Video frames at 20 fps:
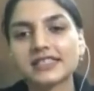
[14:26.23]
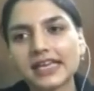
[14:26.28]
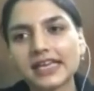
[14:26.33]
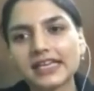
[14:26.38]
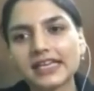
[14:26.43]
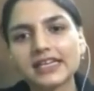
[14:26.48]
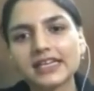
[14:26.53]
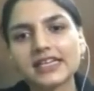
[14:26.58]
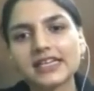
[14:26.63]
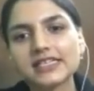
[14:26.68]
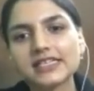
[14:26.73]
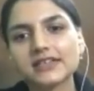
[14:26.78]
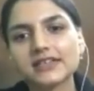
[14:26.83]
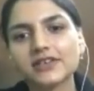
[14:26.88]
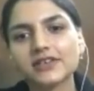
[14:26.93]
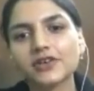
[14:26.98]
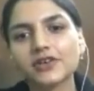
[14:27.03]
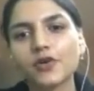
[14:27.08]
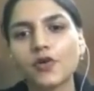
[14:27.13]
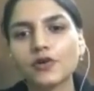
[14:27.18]
Secondly,
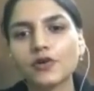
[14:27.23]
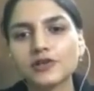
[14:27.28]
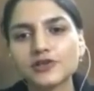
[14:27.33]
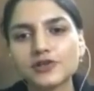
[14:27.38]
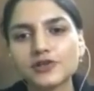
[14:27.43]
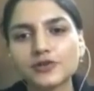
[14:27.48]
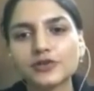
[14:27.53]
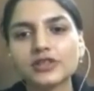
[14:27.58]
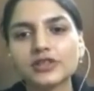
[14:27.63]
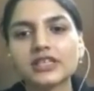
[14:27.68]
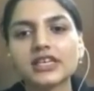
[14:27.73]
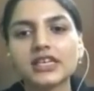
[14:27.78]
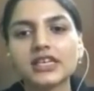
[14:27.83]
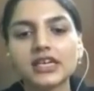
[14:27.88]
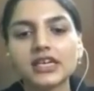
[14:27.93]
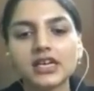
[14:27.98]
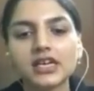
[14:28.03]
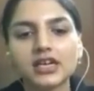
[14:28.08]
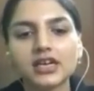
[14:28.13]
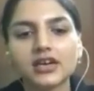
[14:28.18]
sir, also
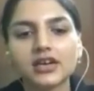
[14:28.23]
the